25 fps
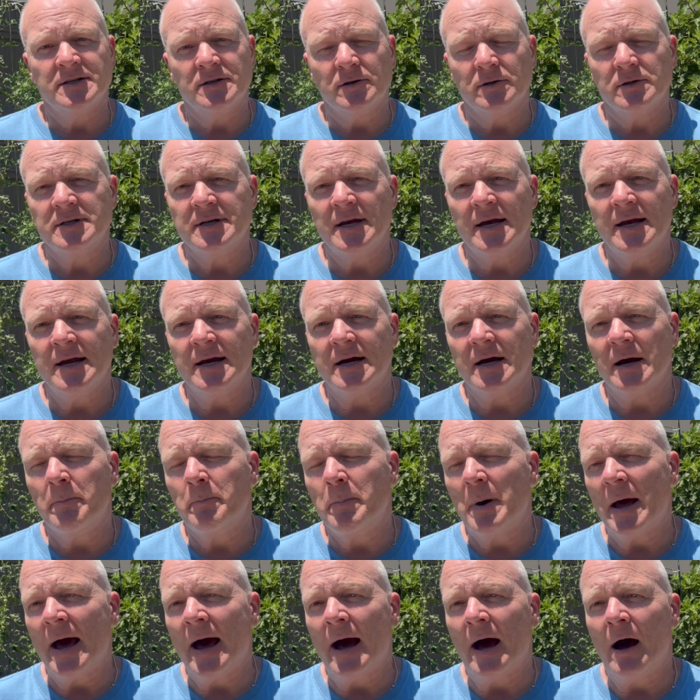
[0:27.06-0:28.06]
will take
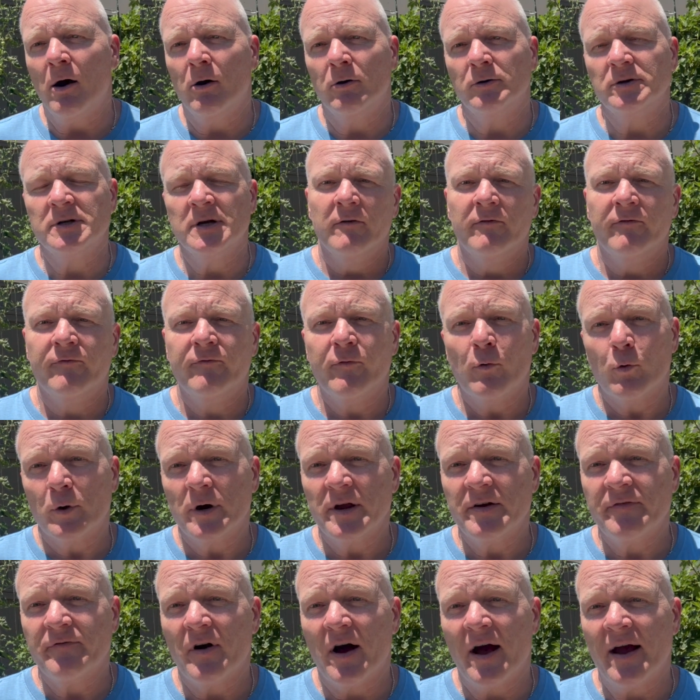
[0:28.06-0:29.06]
about
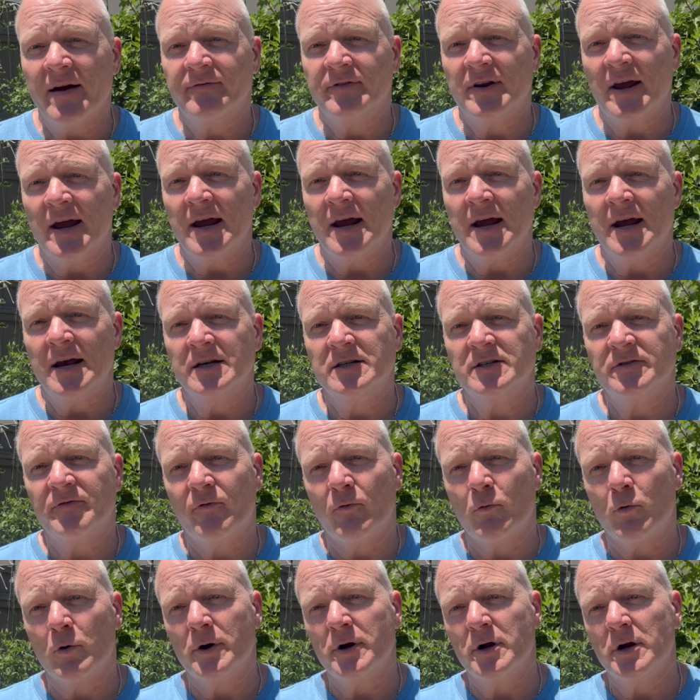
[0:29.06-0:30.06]
45 days
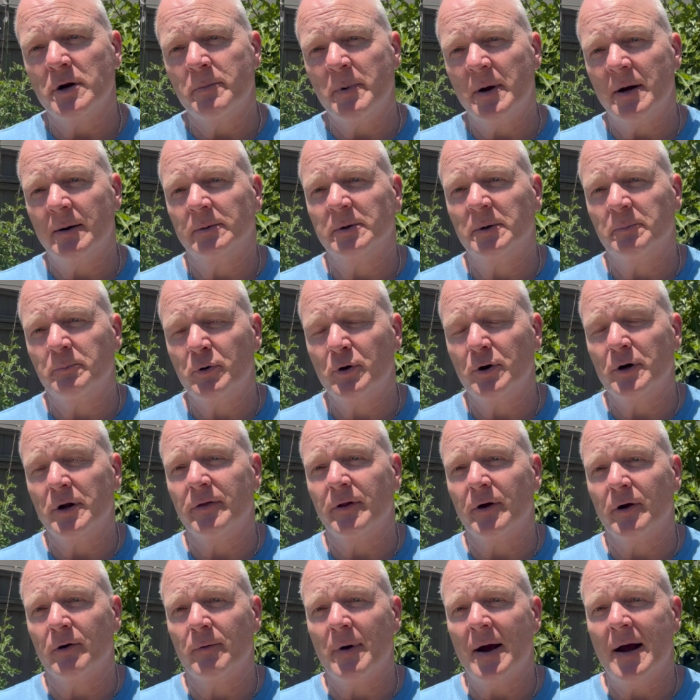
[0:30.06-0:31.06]
for you to be able to put in
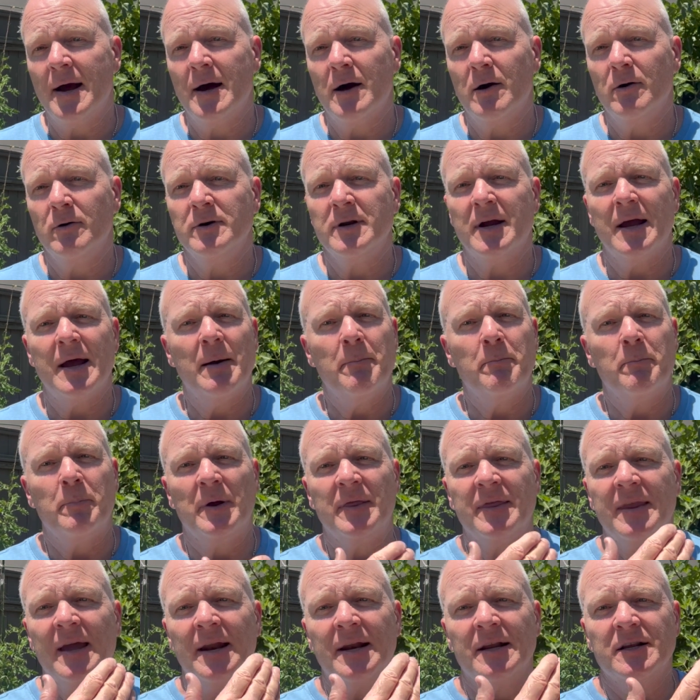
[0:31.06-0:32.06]
the ground,
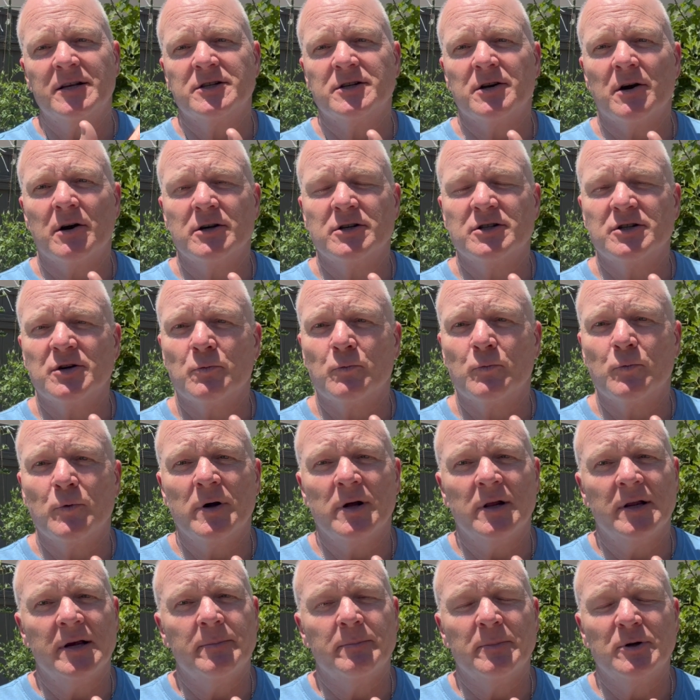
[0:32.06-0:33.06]
but then it starts to
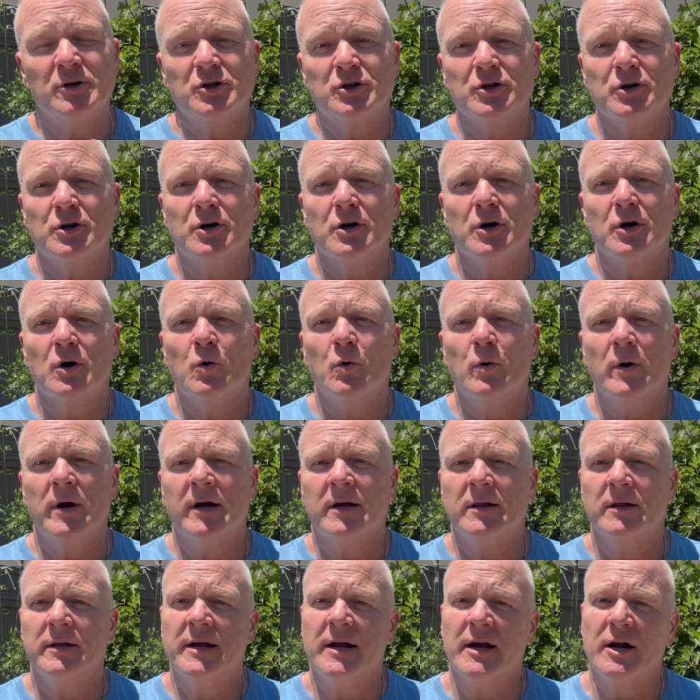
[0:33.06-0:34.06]
really mature
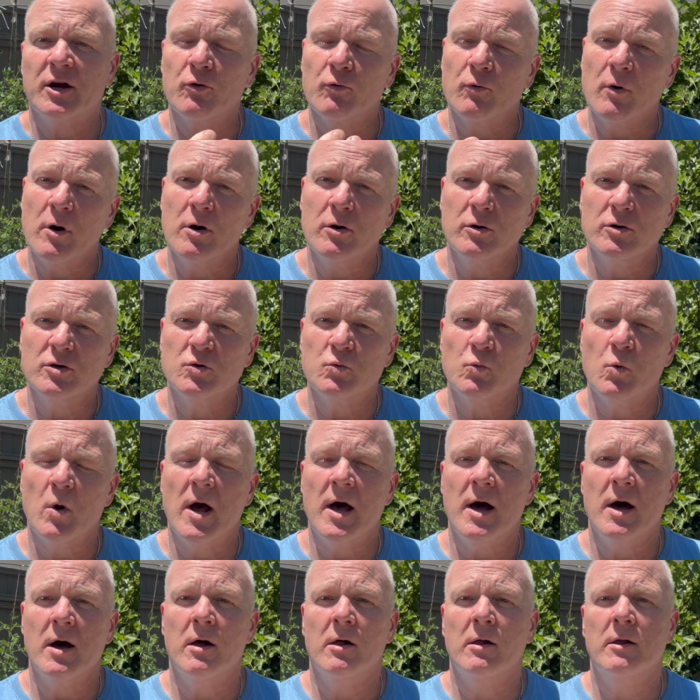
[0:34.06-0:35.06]
quickly. It grows
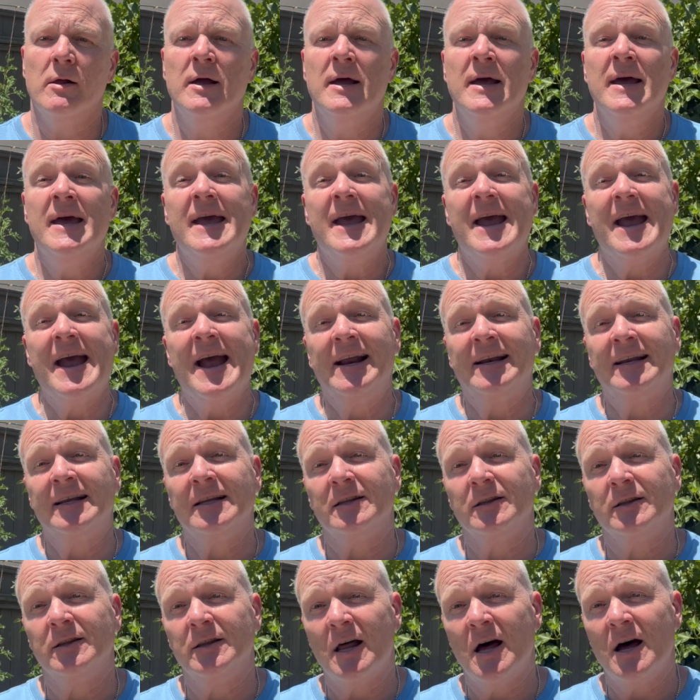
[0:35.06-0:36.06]
well and it
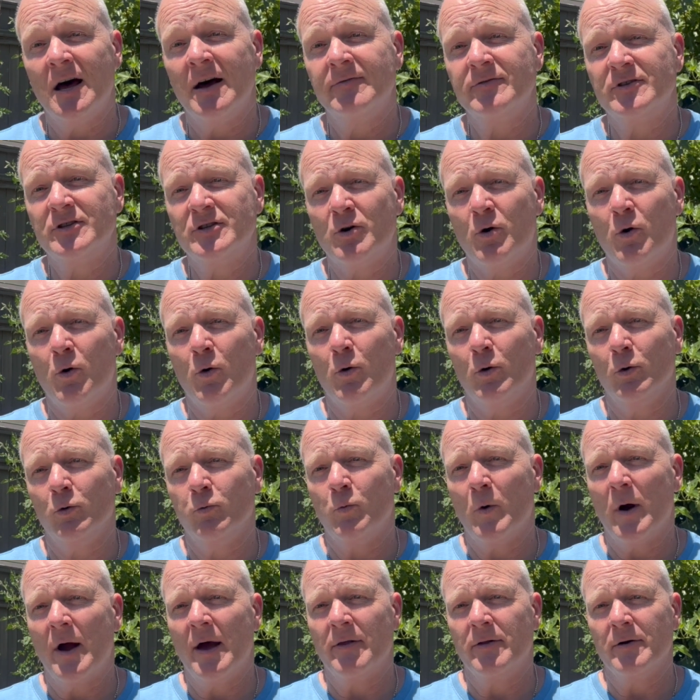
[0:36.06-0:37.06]
loves cold
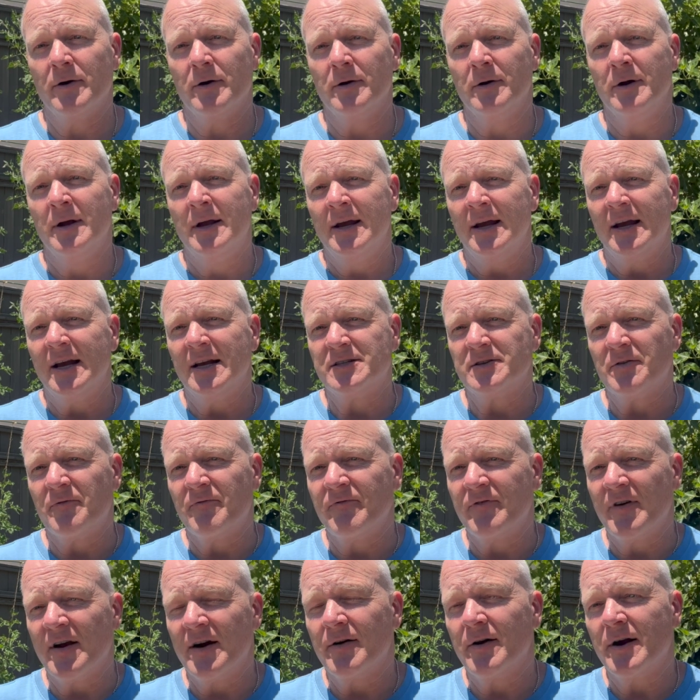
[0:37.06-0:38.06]
weather. It's a
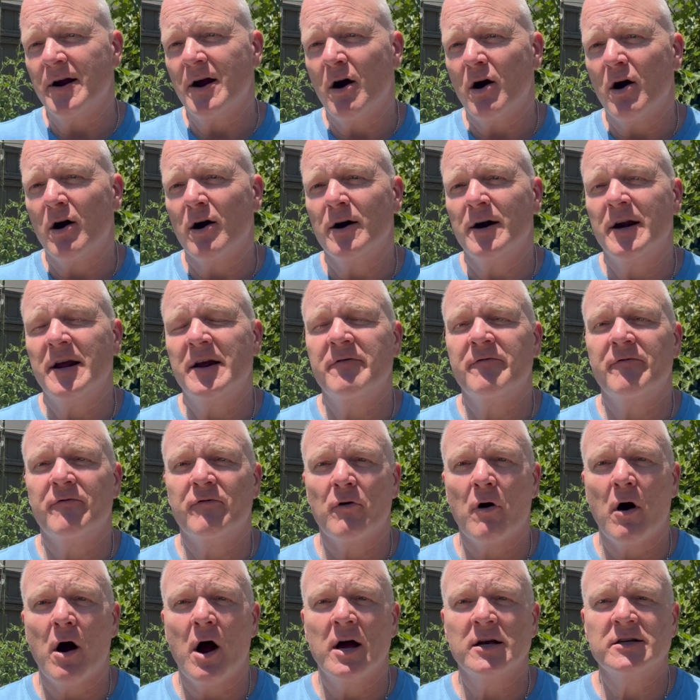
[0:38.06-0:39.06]
very hardy,
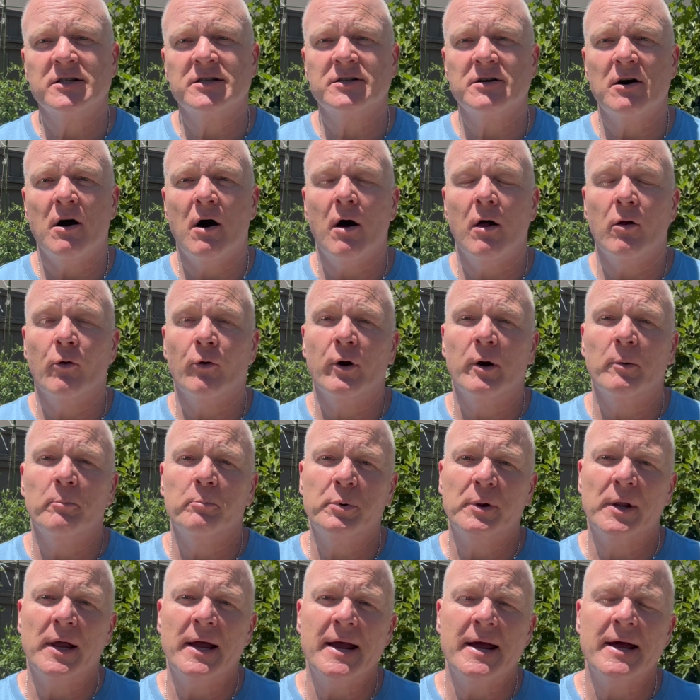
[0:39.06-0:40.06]
frost tolerant
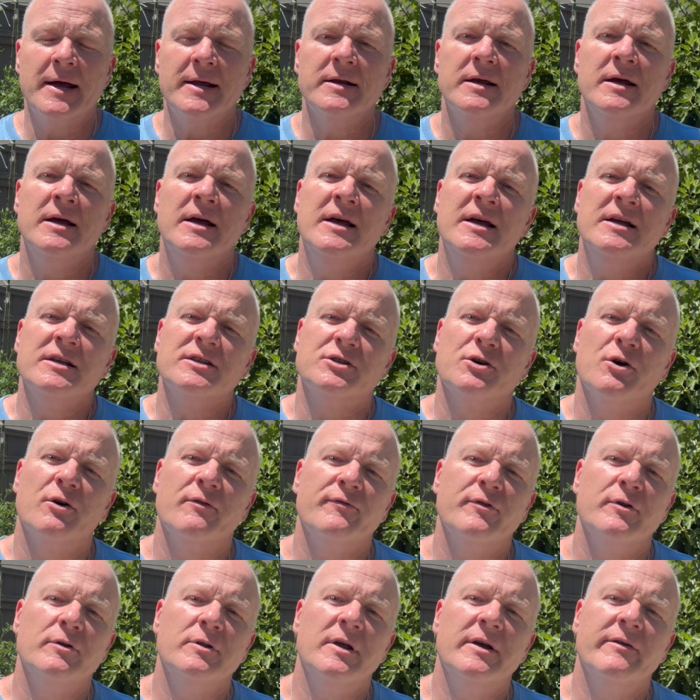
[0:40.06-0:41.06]
plant. So
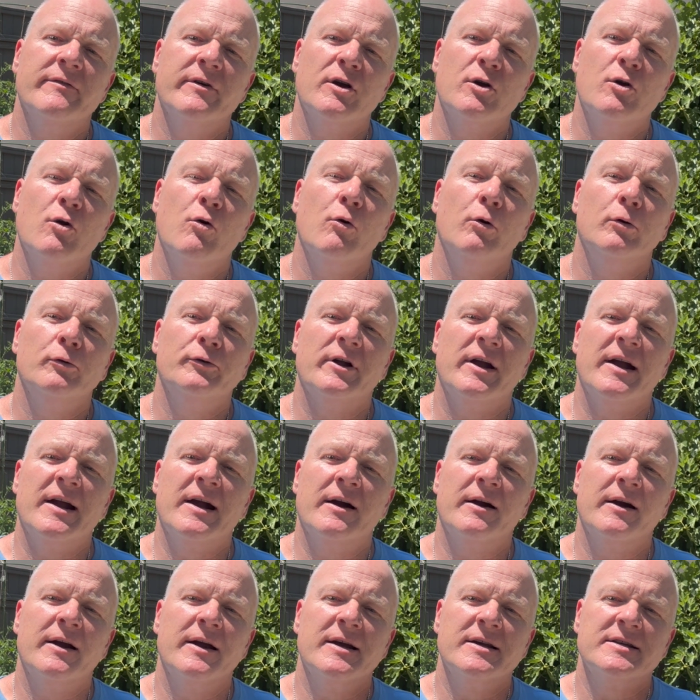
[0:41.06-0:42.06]
if you live in colder
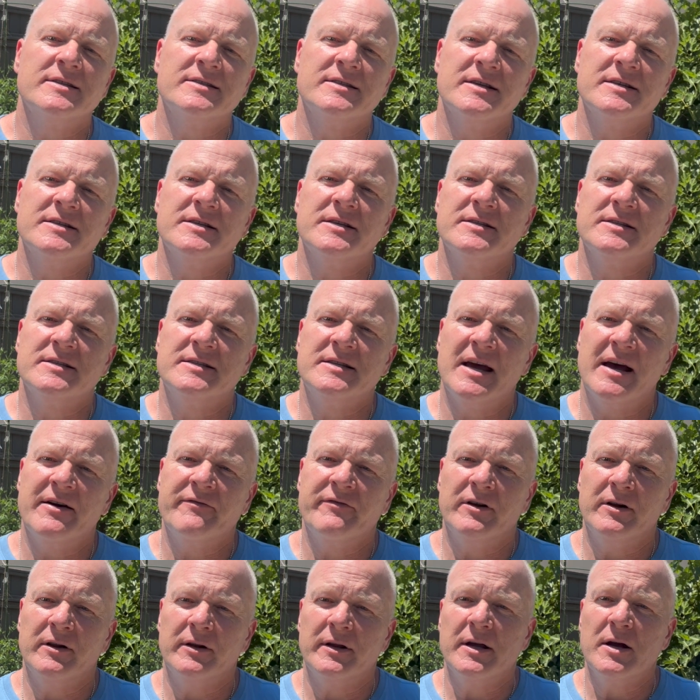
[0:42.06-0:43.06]
areas, this is
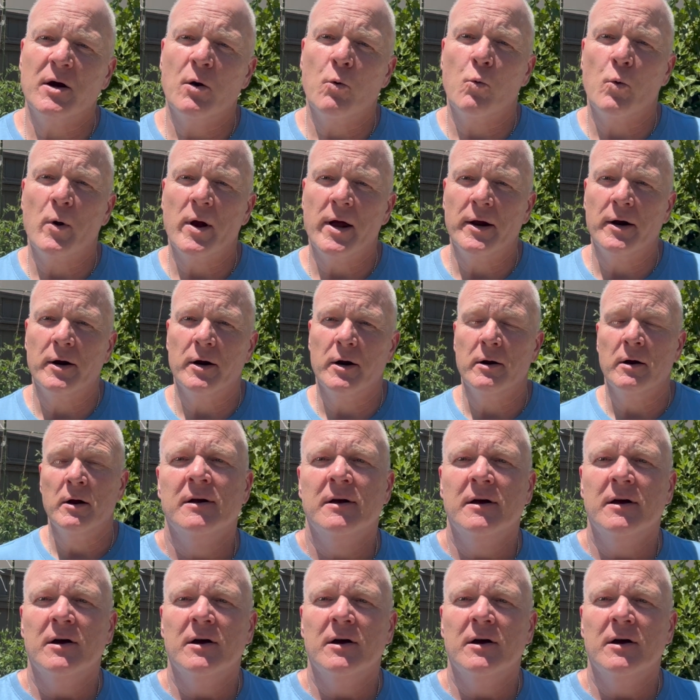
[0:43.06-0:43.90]
definitely a winner.